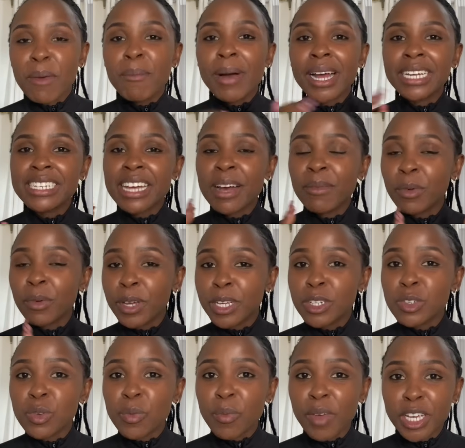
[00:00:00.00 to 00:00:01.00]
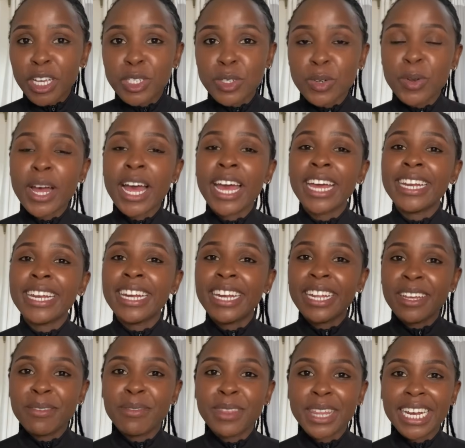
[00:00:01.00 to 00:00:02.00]
But I'm going to make sure I
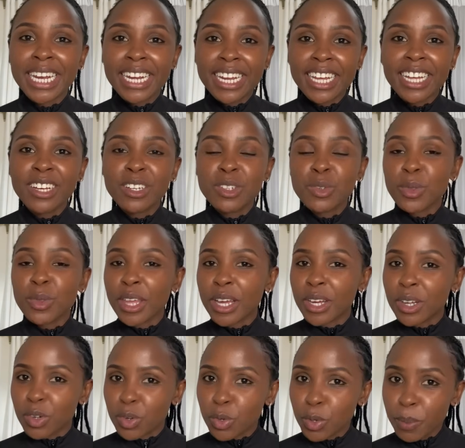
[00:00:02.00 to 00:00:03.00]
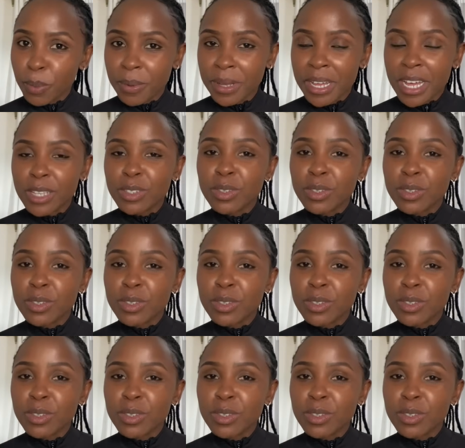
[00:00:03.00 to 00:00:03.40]
leave the link to the group,